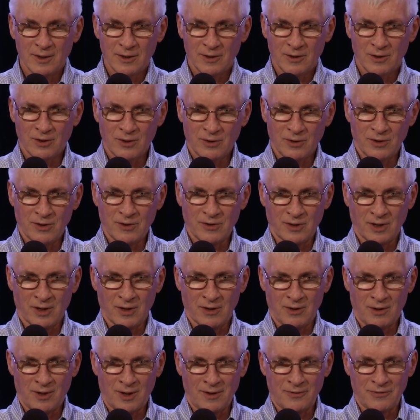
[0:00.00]
you know, there's
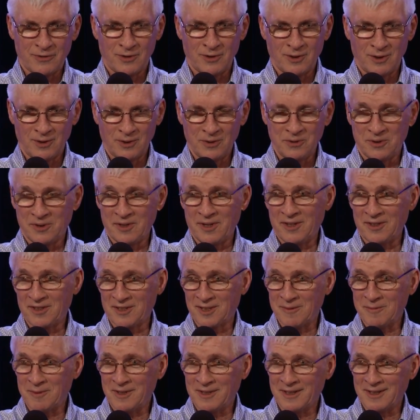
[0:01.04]
that awful Old
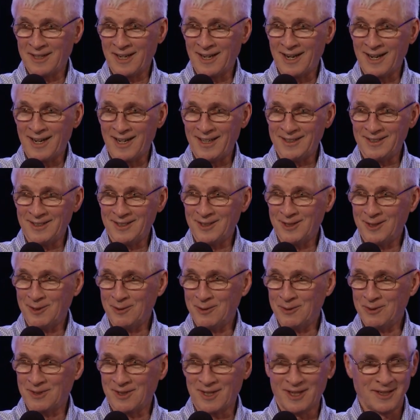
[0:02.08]
Testament God, you know,
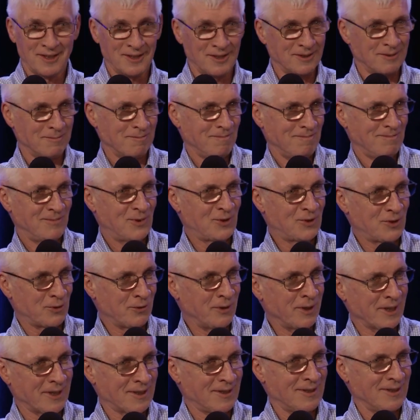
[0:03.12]
who's kind of
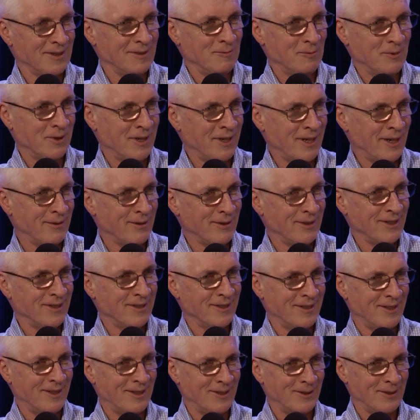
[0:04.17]
strict and whatever, you
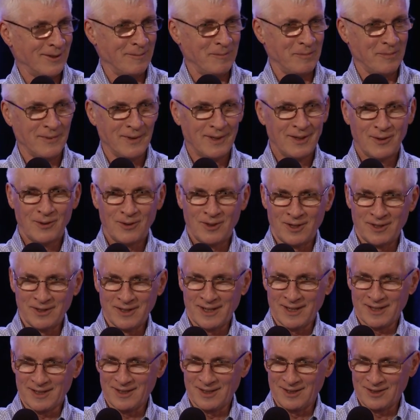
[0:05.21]
know, and all
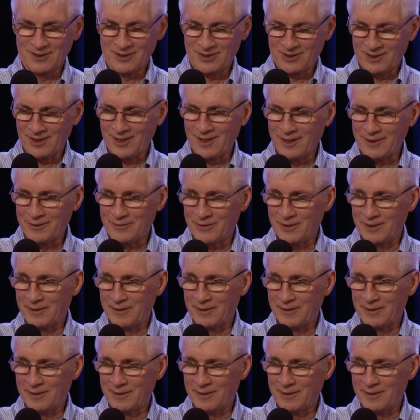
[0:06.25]
that kind of stuff.